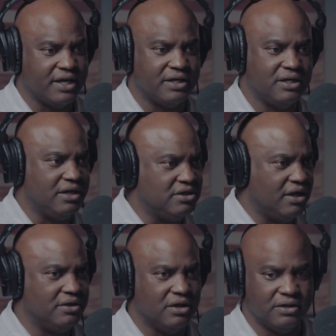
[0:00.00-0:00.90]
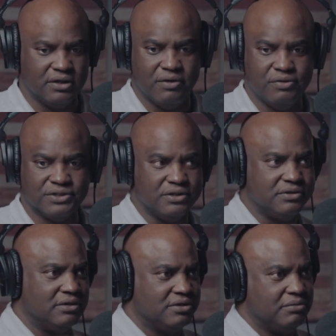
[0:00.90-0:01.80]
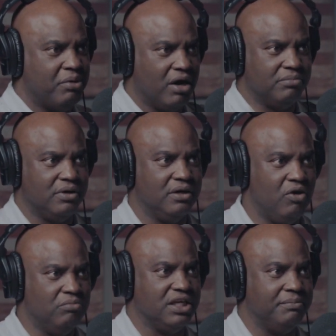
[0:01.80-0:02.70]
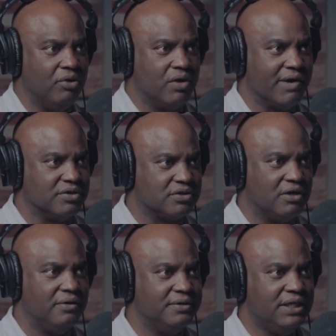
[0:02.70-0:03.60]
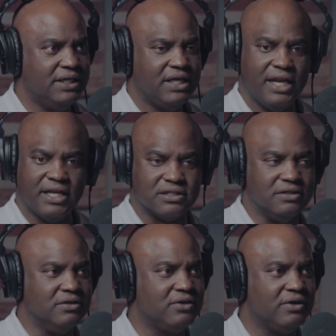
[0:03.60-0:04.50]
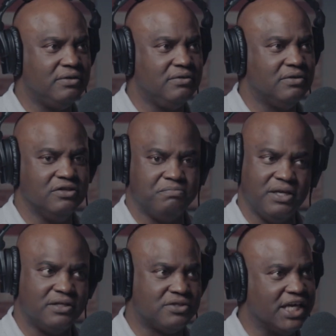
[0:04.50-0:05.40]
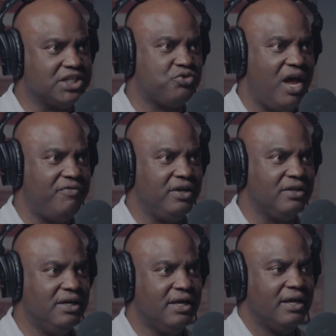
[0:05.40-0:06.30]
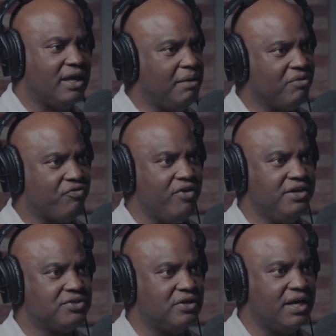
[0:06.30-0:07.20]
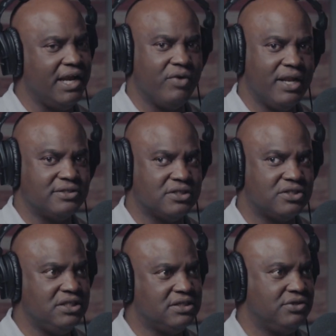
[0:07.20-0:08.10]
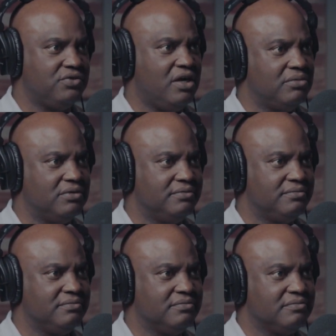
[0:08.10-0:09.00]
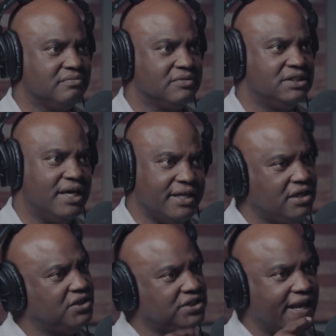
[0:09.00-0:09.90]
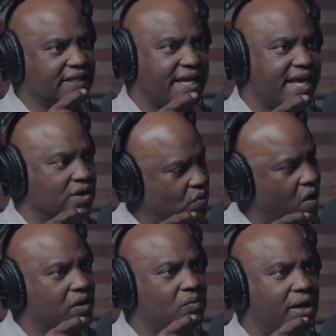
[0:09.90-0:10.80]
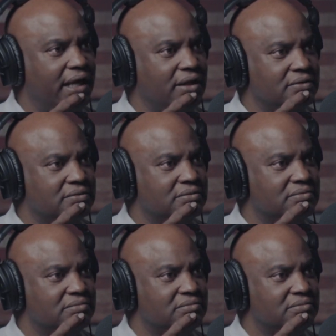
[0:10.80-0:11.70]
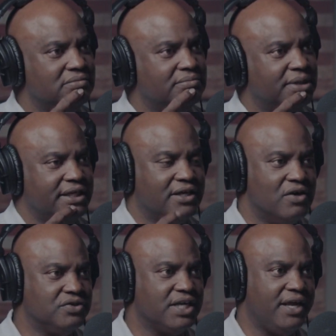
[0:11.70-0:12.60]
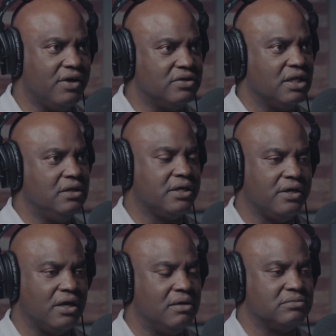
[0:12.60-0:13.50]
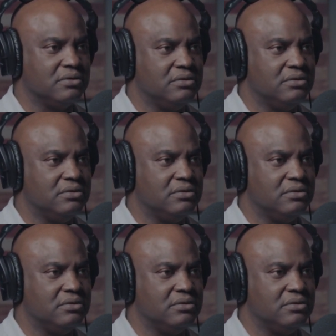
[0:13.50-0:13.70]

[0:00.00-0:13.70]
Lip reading: in Home Depot, whatever it's called. And this little girl who's being sex trafficked, he befriends her and he realizes she's in trouble. Now, he could shake his head and walk away, but he goes in, he goes, look here, I'm